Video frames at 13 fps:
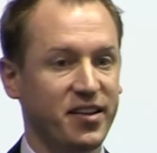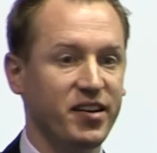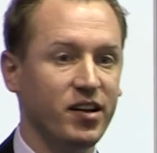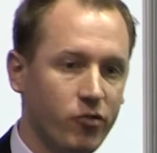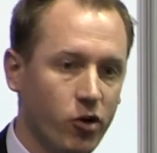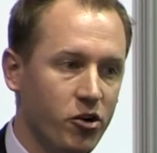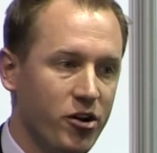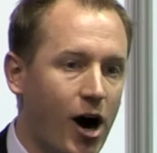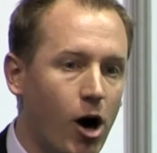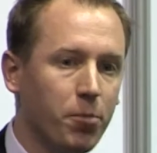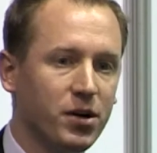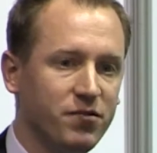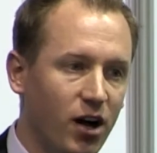at the inverter
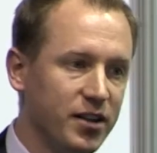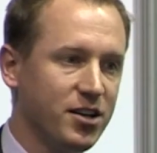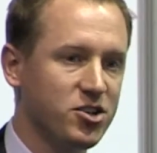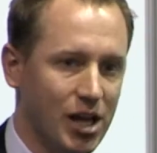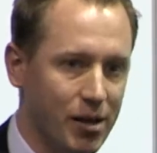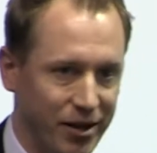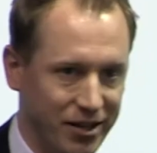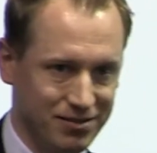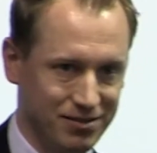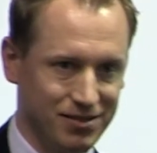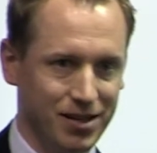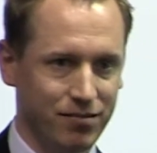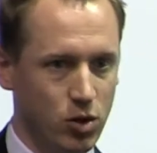output voltage limit.
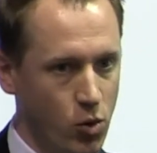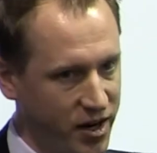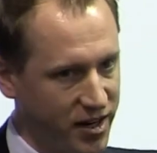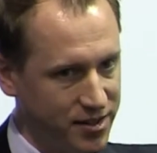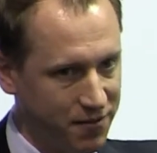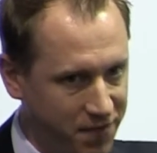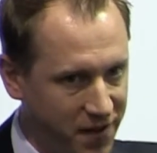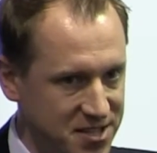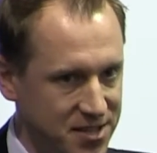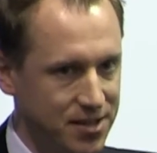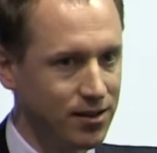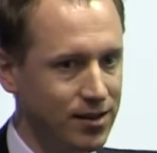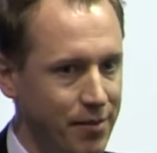You work at the
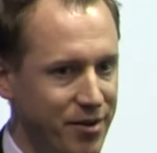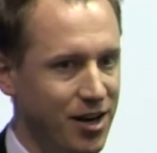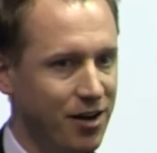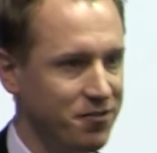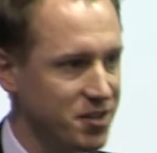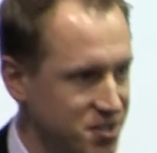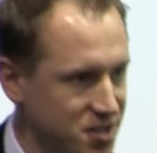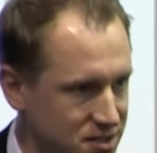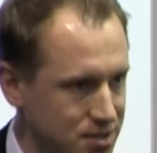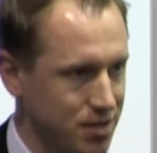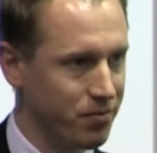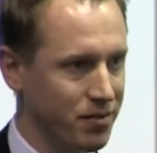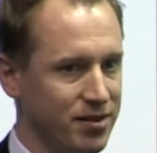physical limit of the
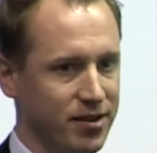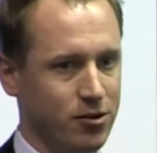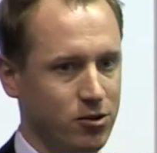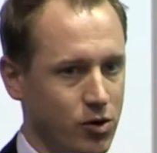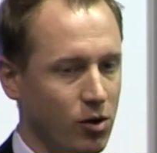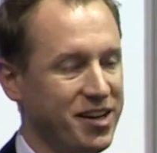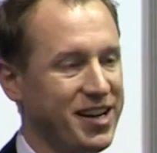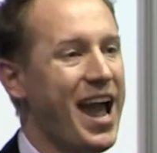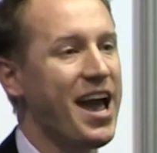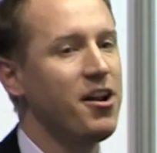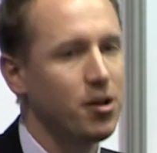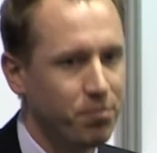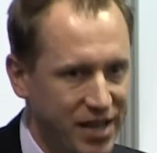system. The controller
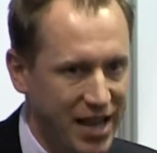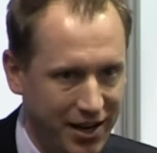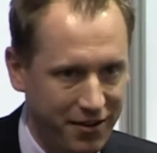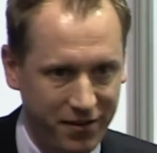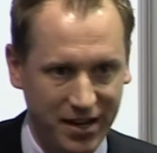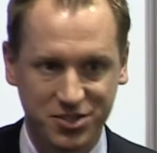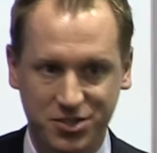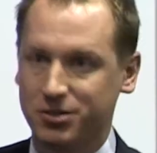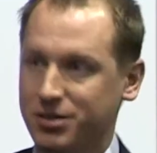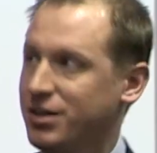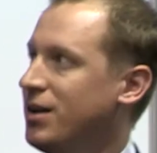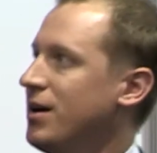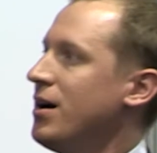cannot be any faster.
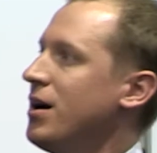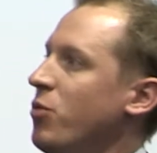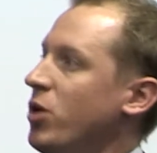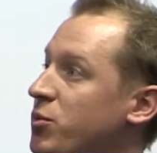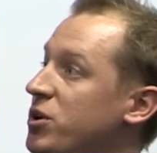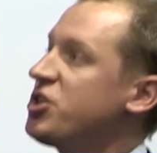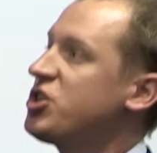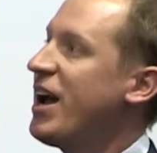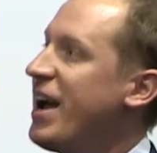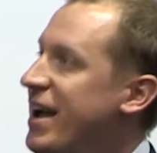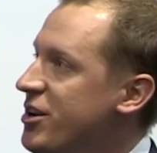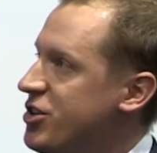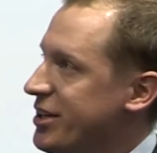What would
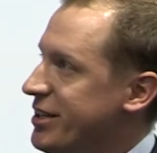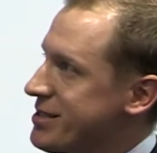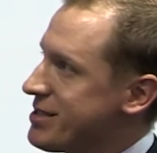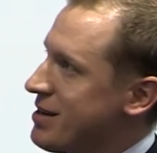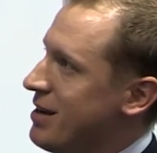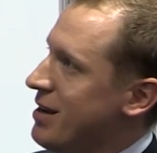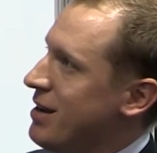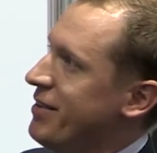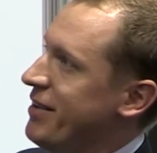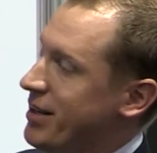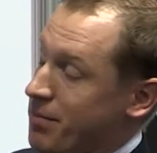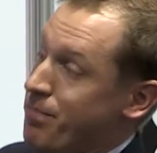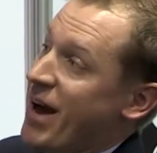change is
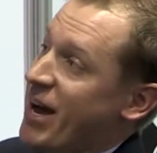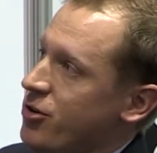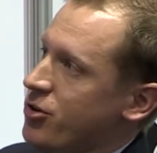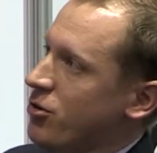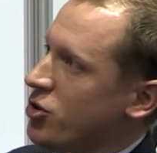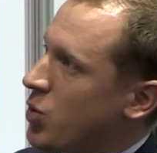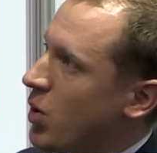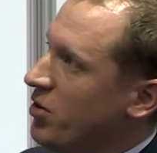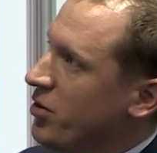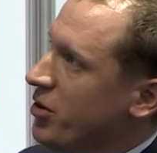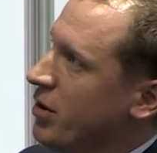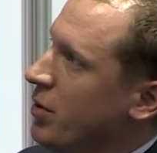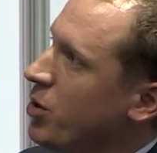that a better
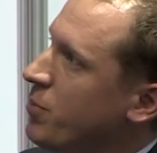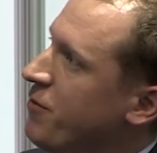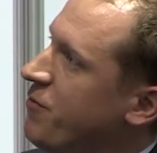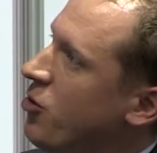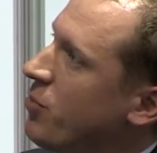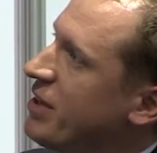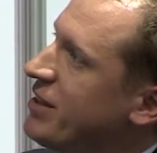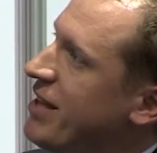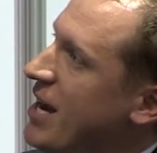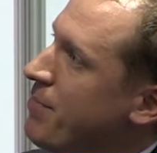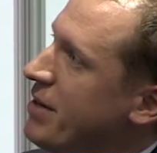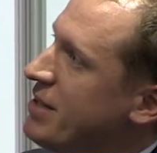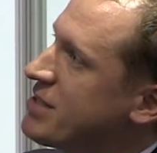controller would perform a
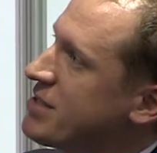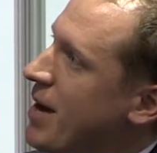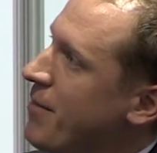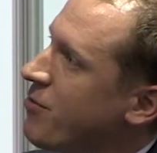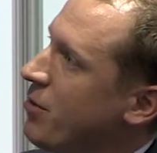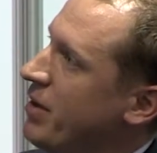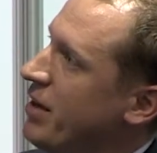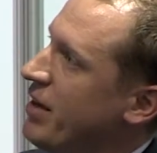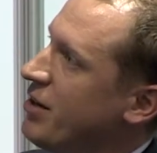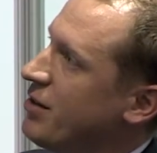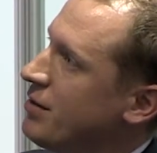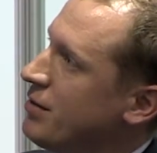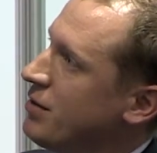deadbeat step from here